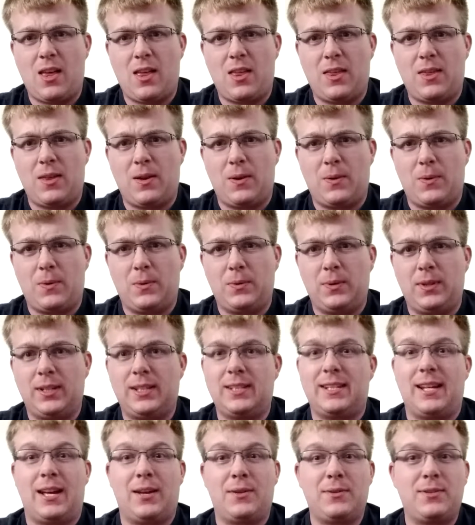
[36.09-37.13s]
the only
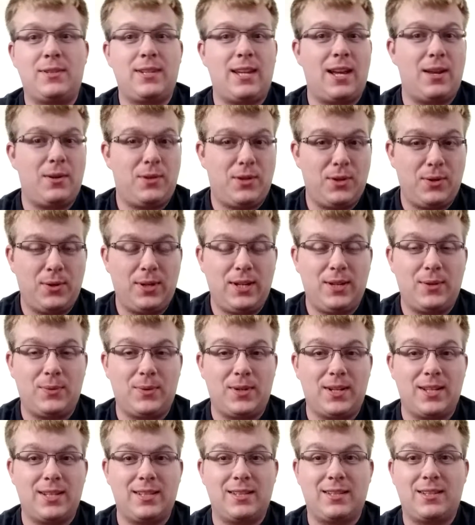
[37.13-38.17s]
downside to it
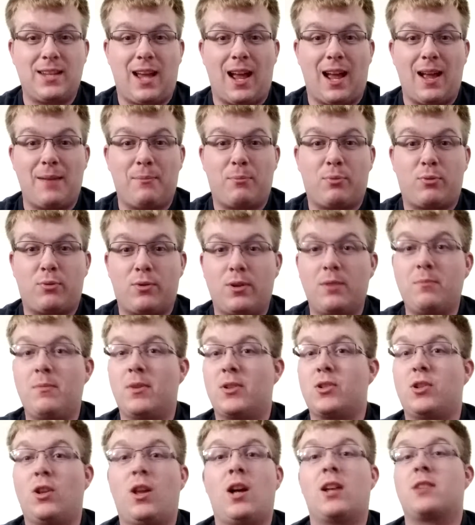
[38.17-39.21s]
was I pretty
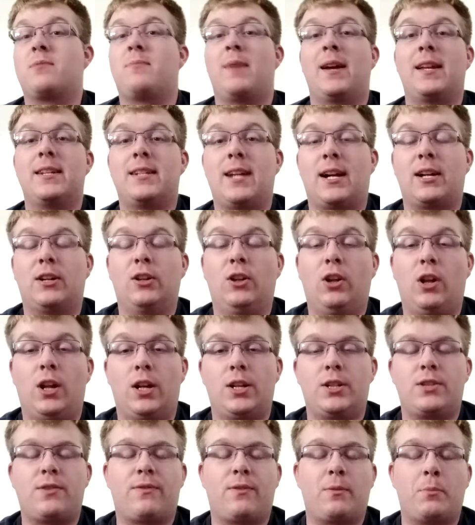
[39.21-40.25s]
much lost my entire
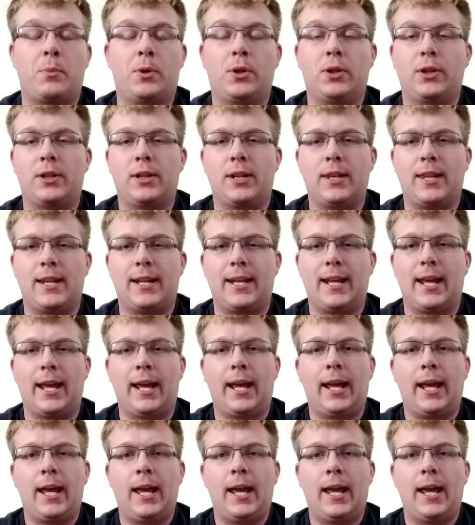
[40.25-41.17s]
lunch from earlier that day.